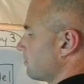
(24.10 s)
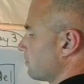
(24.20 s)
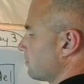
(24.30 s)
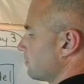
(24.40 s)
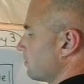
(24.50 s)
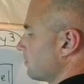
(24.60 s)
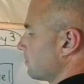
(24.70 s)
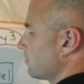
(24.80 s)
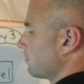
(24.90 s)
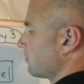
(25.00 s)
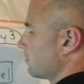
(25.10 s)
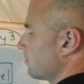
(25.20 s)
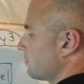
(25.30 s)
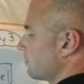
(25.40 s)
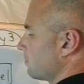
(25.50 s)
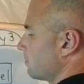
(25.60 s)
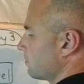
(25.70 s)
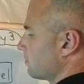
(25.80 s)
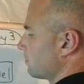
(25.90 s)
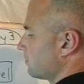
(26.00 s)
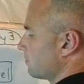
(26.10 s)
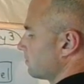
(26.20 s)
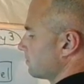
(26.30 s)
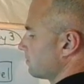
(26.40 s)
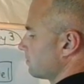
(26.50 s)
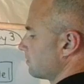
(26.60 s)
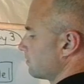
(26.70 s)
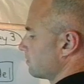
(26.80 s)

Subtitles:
(silence)